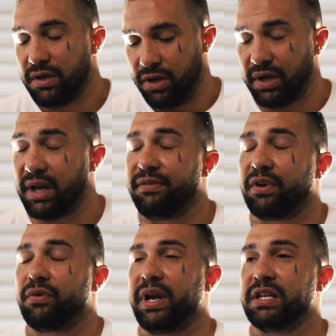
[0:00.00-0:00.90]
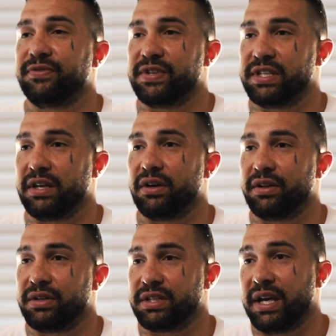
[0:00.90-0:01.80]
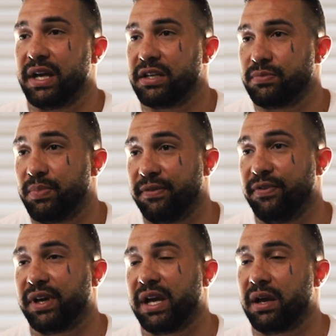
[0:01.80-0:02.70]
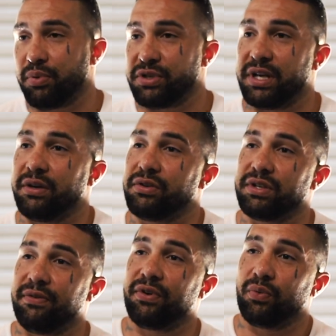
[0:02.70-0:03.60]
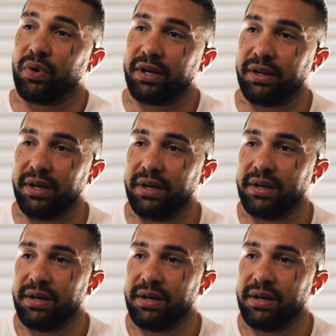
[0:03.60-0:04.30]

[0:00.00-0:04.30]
You could have the greatest physique on the stage, but if you can't present yourself correctly,